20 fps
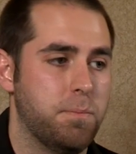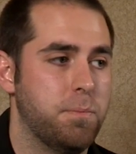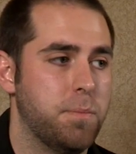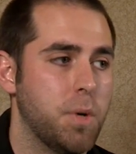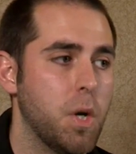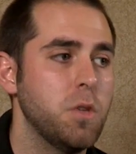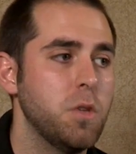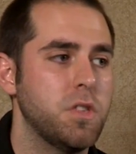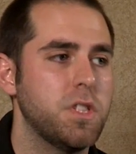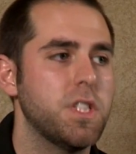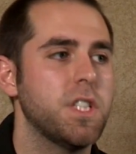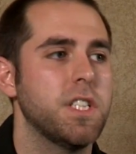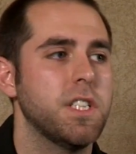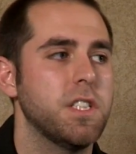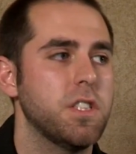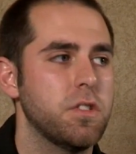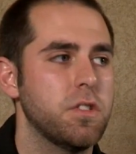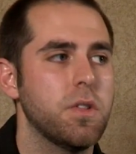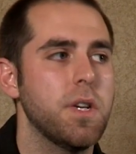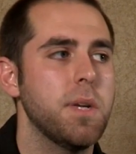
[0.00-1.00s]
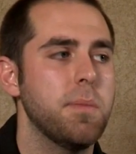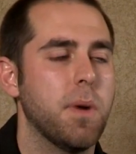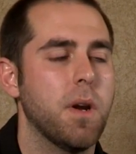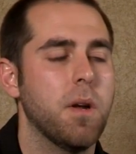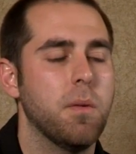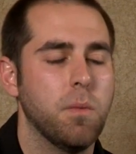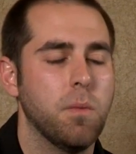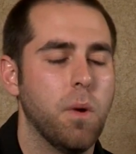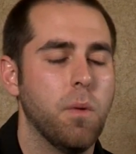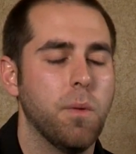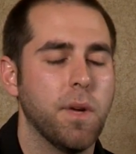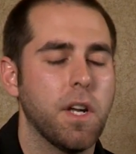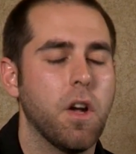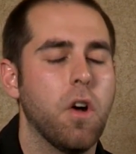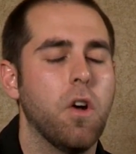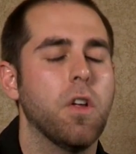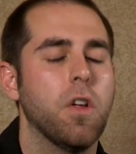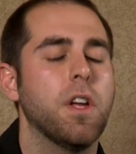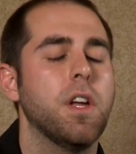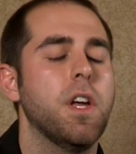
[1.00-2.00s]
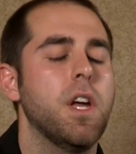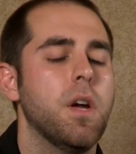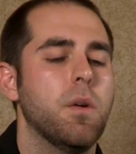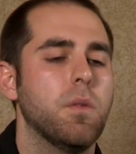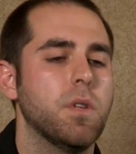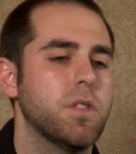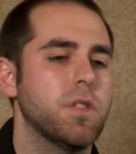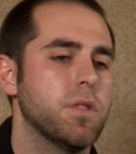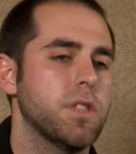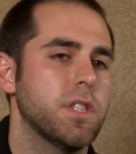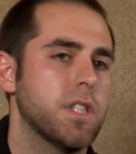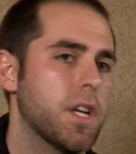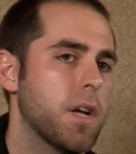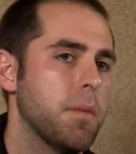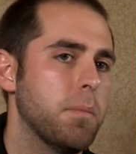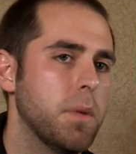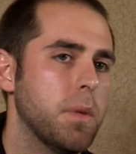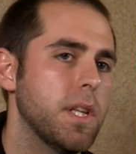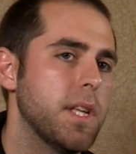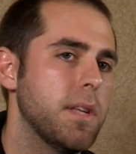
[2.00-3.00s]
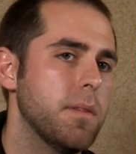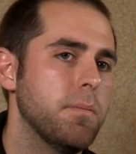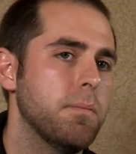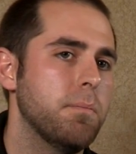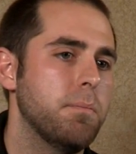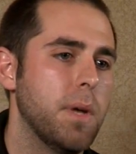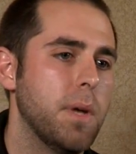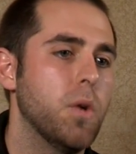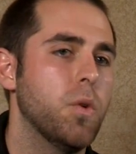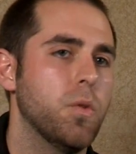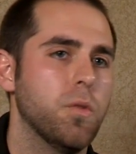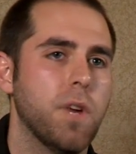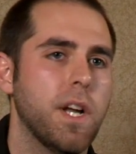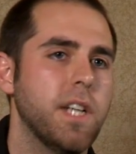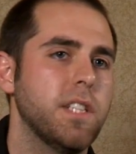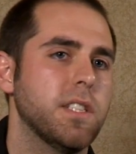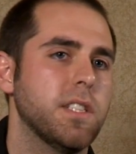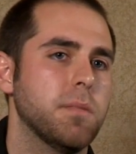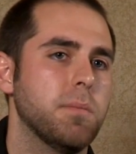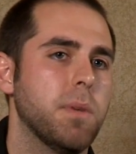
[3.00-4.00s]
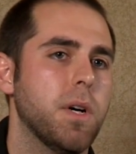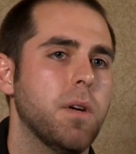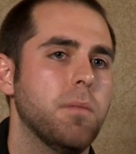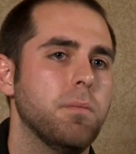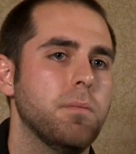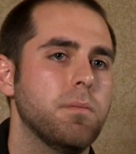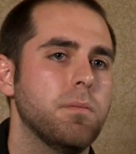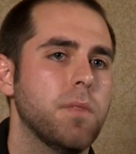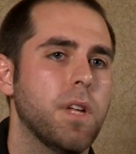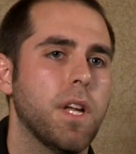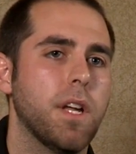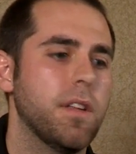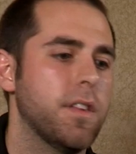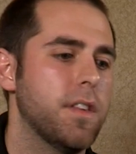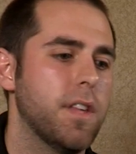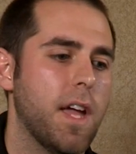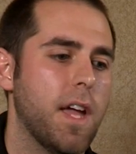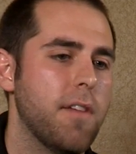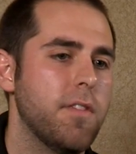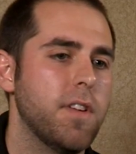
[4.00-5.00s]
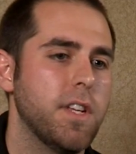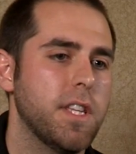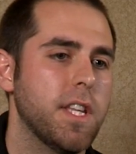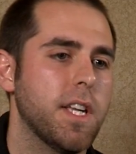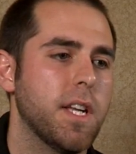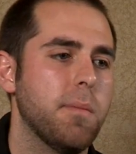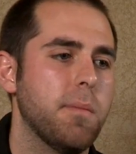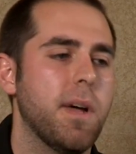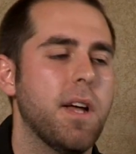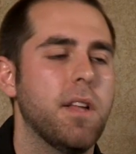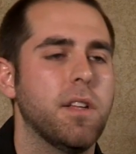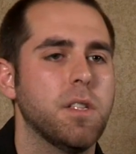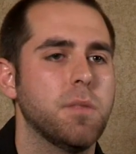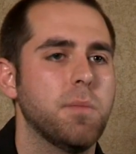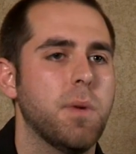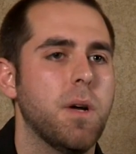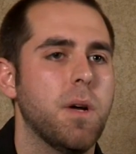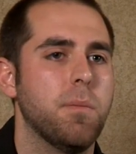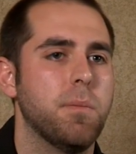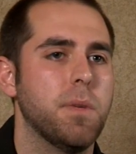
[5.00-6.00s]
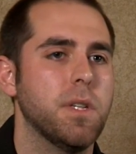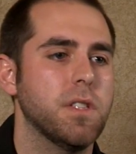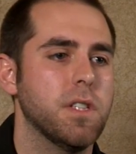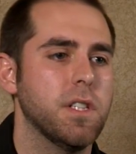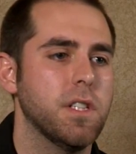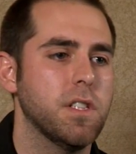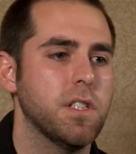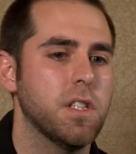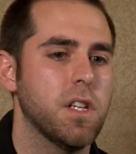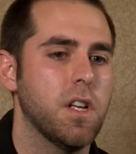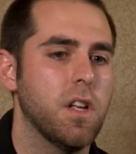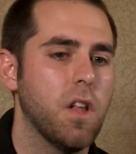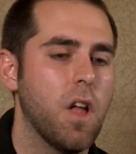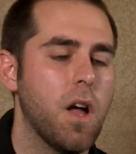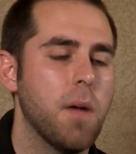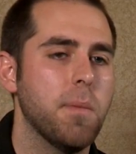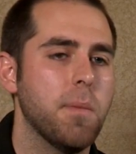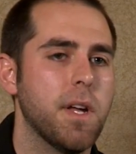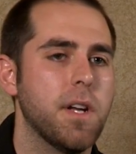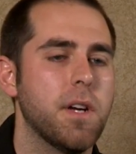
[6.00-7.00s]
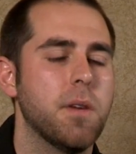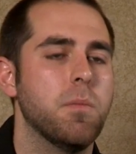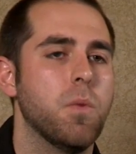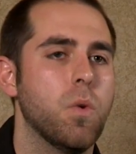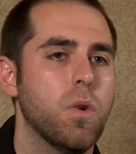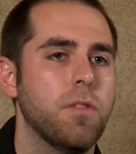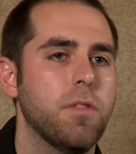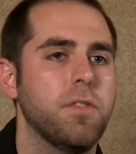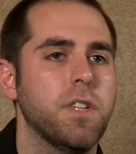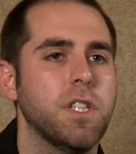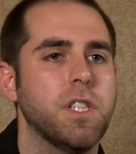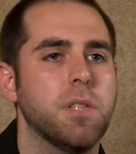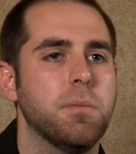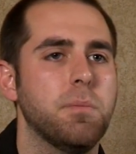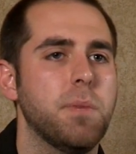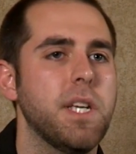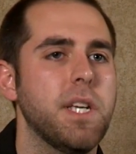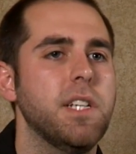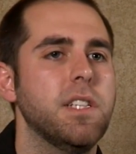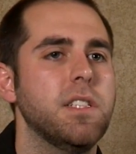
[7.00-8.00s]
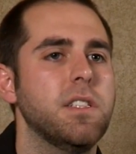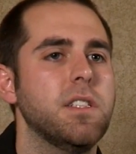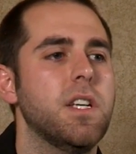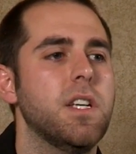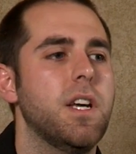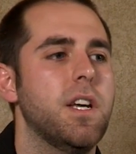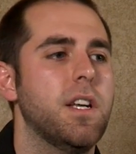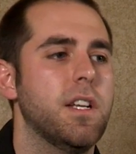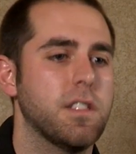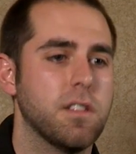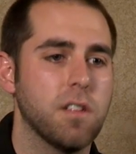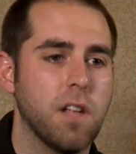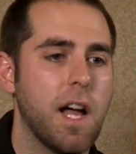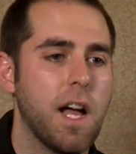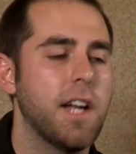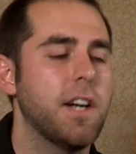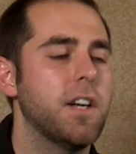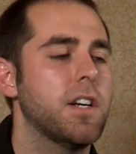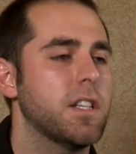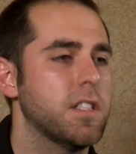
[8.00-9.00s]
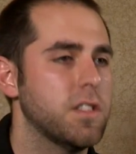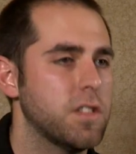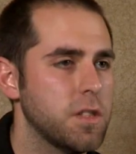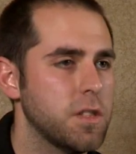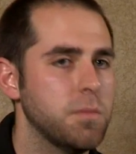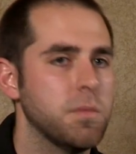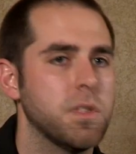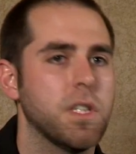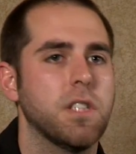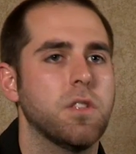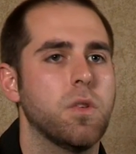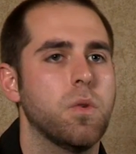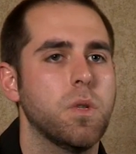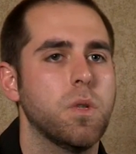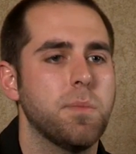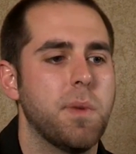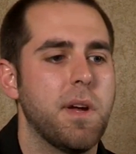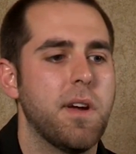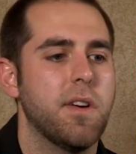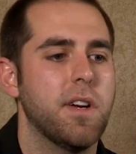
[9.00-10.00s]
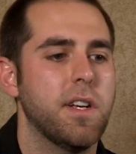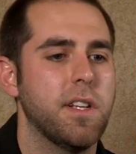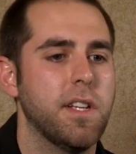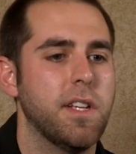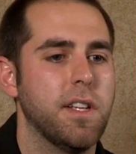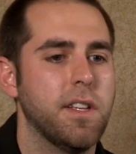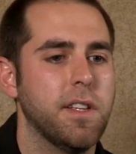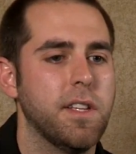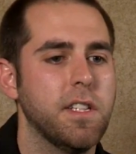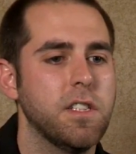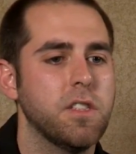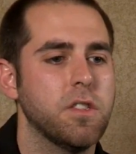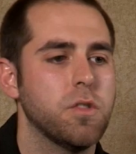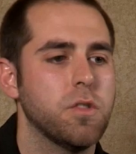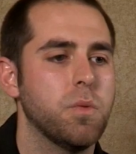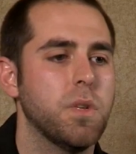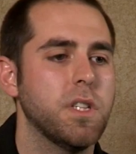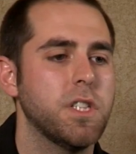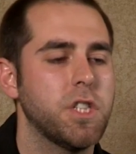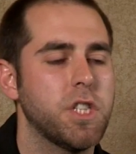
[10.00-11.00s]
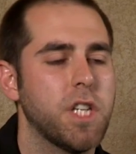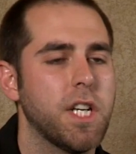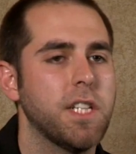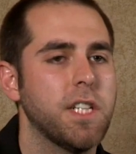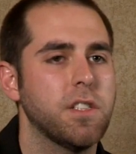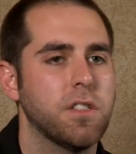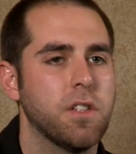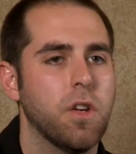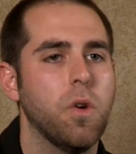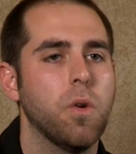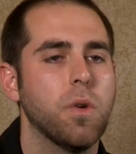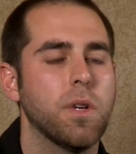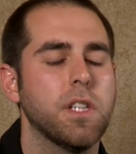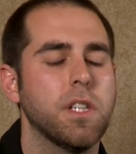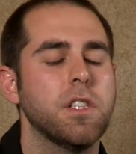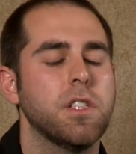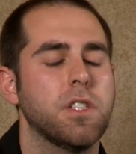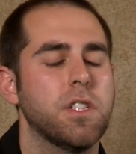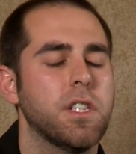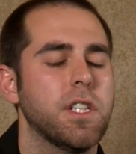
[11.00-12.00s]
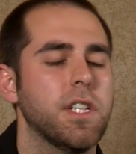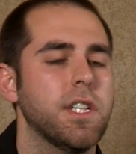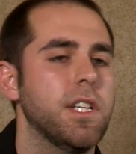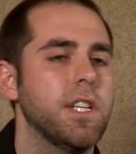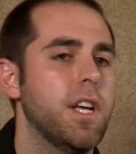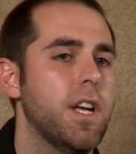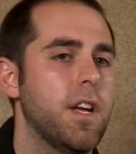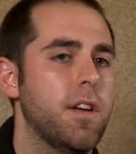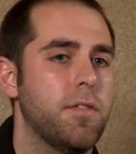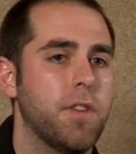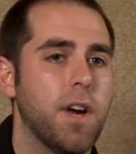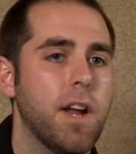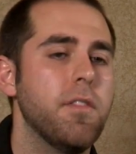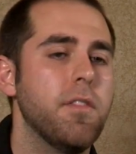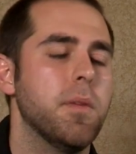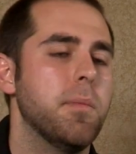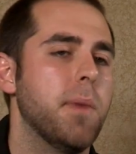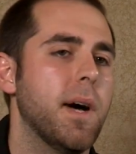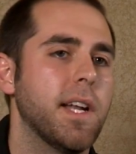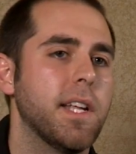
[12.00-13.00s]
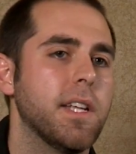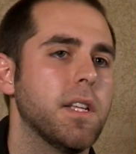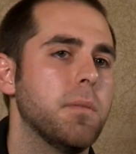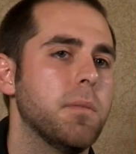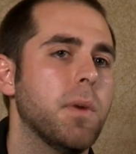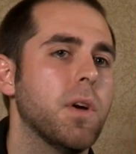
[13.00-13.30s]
Pro Series 3 pump, what we call it, which was a complete built racing pump. And everything about this pump is a lot better, more efficient piece. It's lighter, consumes less horsepower, and this is what's changed the whole industry for everybody in the